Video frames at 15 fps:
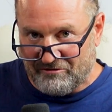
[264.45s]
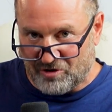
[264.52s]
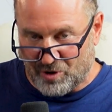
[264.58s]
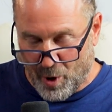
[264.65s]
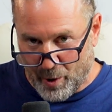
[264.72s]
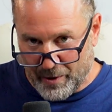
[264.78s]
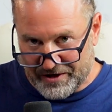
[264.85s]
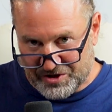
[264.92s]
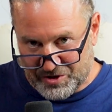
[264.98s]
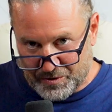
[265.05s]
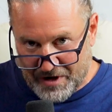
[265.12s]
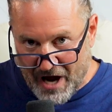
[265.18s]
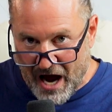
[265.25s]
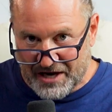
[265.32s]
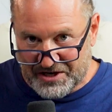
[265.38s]
ever going
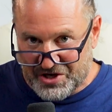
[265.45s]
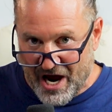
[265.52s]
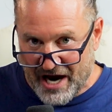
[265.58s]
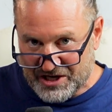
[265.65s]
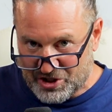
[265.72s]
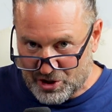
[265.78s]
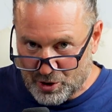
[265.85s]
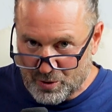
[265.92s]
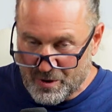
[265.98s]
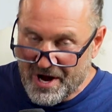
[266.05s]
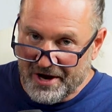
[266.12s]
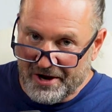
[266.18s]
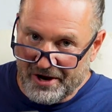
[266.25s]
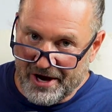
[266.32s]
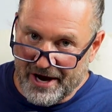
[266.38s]
to contact you
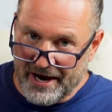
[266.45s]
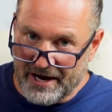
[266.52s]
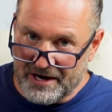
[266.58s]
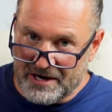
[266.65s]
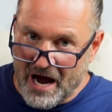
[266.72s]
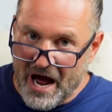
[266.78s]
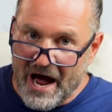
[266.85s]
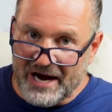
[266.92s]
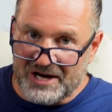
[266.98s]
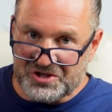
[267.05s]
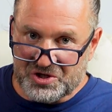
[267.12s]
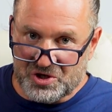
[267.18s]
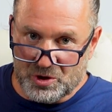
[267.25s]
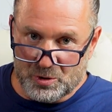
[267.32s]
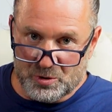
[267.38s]
and
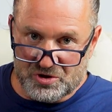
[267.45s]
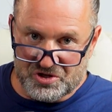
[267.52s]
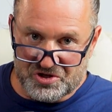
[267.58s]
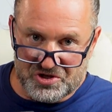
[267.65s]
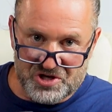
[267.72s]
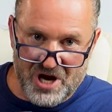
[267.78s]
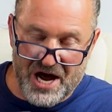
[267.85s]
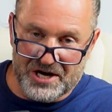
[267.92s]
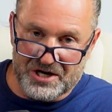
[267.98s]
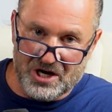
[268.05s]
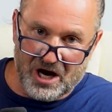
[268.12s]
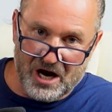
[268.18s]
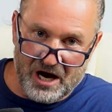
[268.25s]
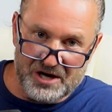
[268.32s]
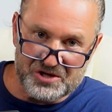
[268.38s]
ask you to send
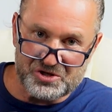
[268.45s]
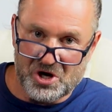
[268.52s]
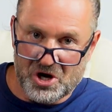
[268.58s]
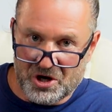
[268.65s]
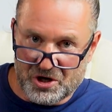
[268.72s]
us